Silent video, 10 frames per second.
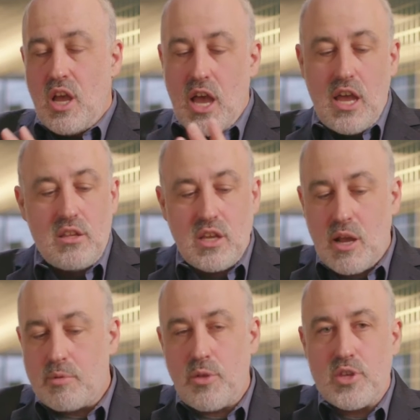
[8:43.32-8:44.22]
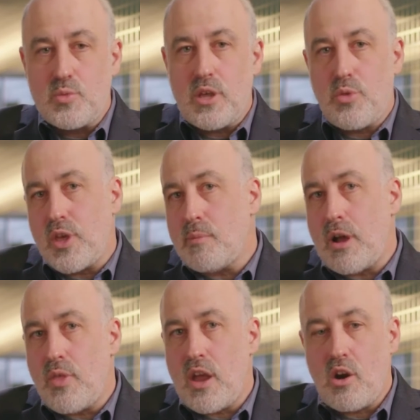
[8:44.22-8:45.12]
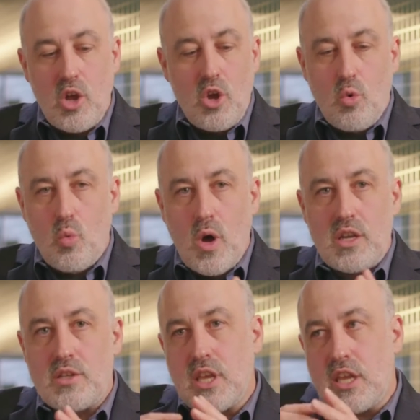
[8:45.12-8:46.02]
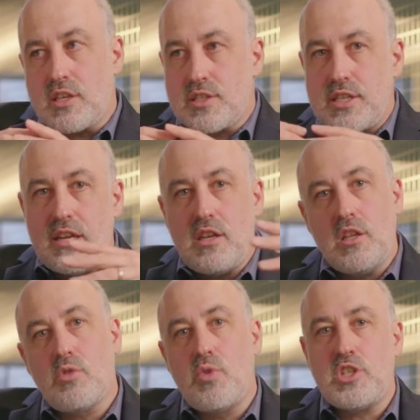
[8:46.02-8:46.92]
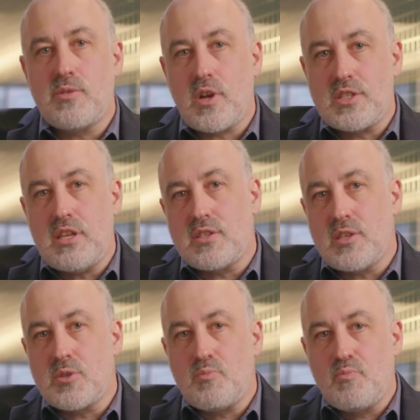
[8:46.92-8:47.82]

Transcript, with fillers: And a couple of things we can think about there. One is extending the reach of our senses.